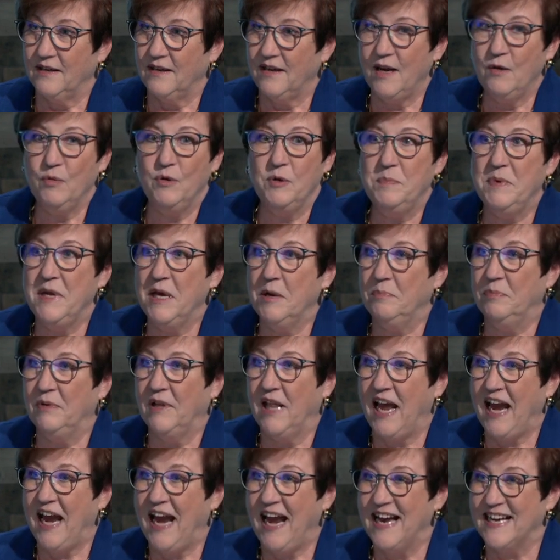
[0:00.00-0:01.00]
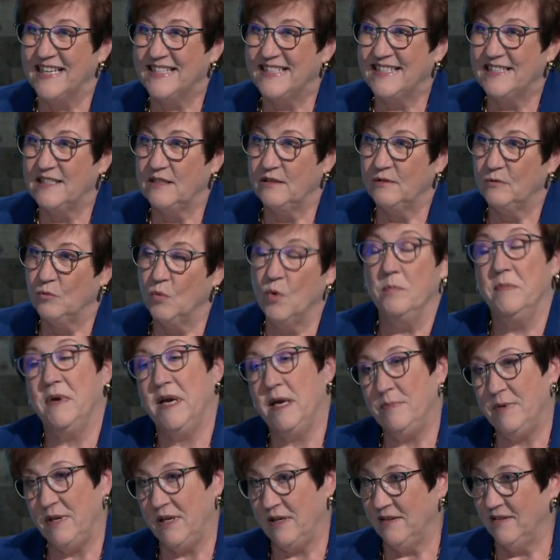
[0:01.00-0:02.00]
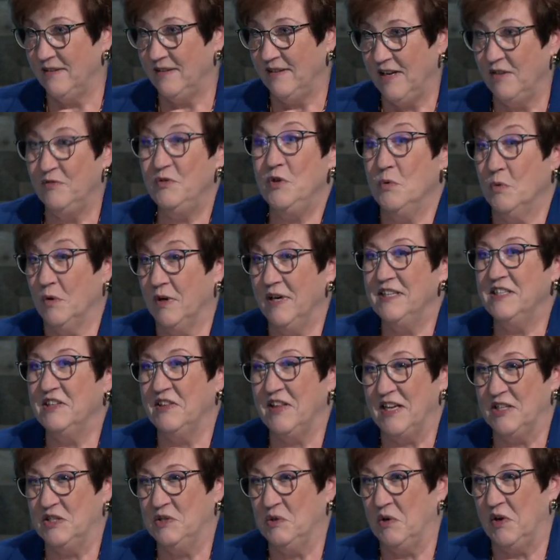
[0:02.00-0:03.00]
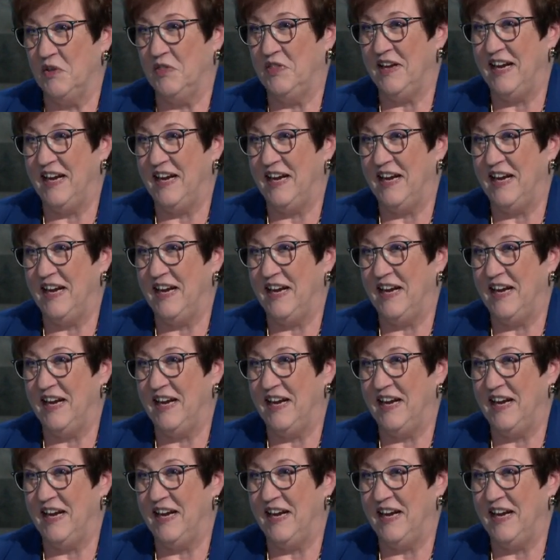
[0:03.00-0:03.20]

it would be a blast. Well, maybe, if you were into that sort of thing.